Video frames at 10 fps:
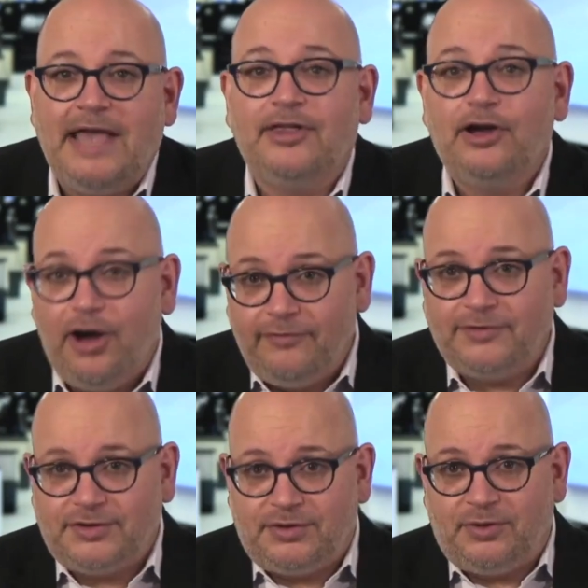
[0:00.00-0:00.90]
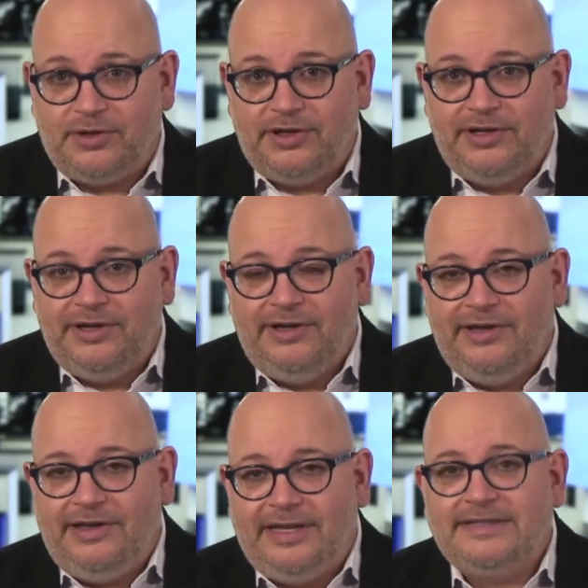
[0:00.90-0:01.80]
And the cover story
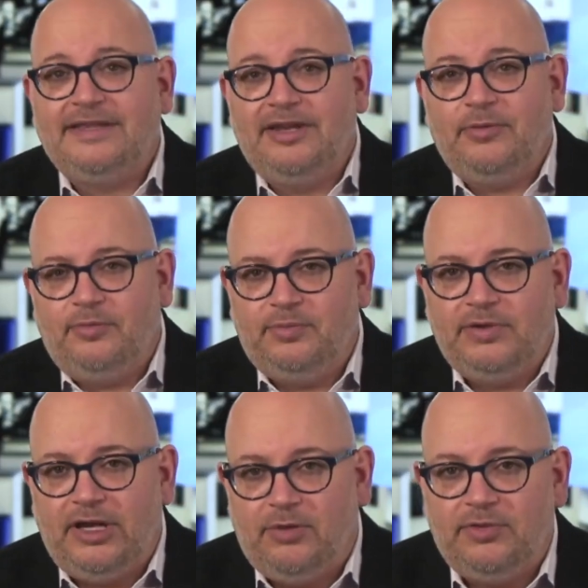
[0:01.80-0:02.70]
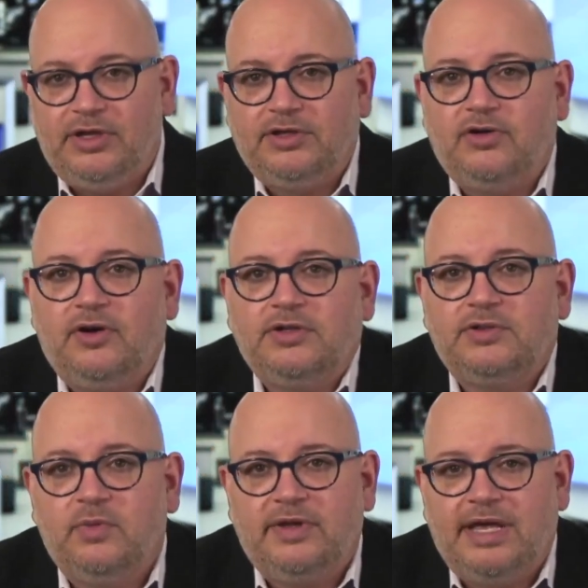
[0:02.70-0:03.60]
is that they are being
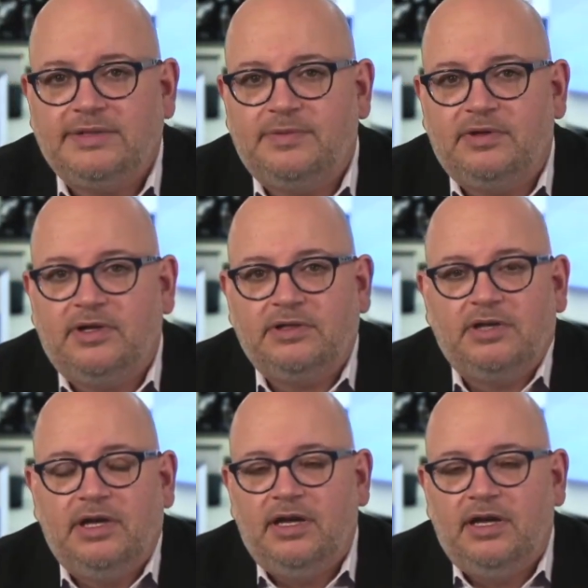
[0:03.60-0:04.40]
charged with espionage.